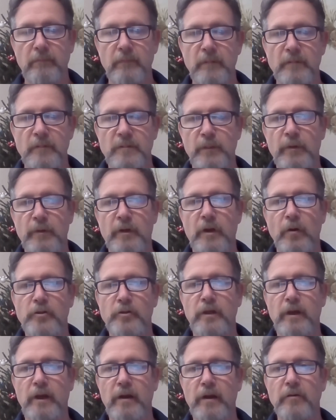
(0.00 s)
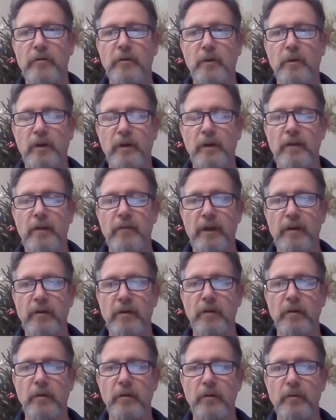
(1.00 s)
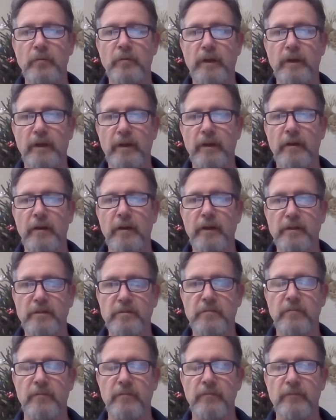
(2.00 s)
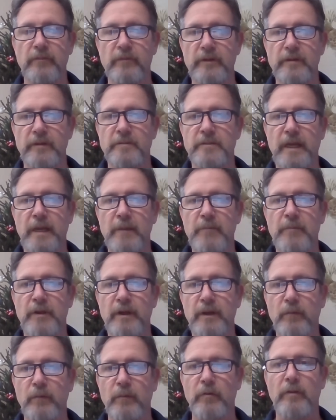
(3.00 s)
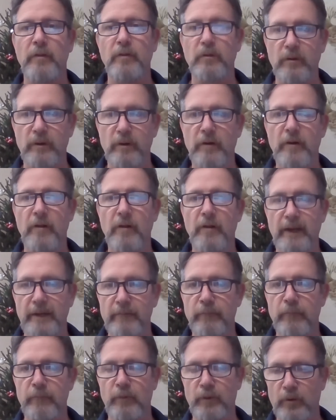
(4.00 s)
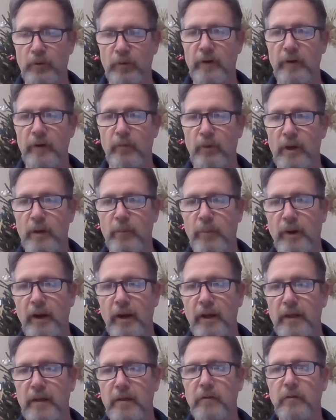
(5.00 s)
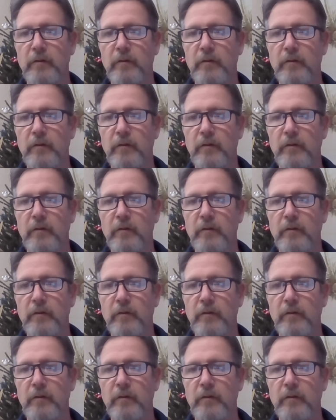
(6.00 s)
Someone coached you how to do it, and then you did it. It's the same thing with learning to ride a bike.